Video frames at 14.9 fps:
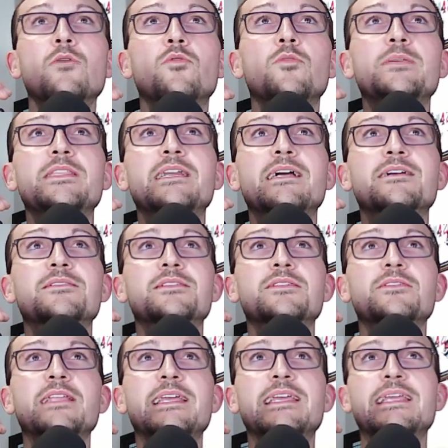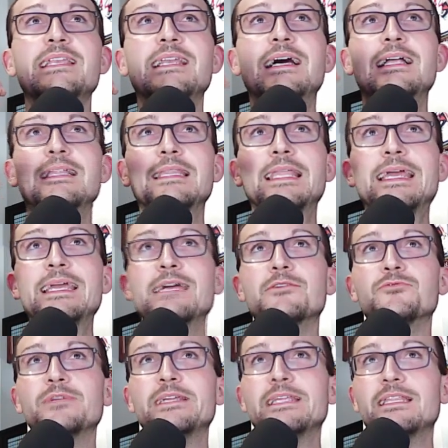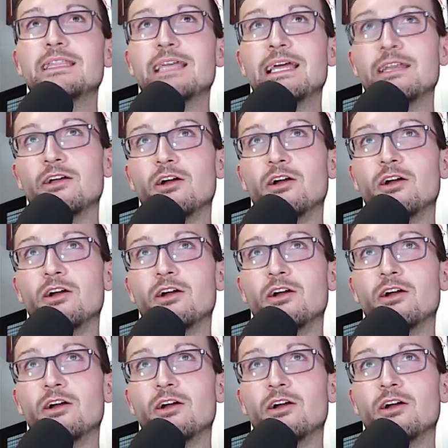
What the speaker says: will be there so they can lay a wreath at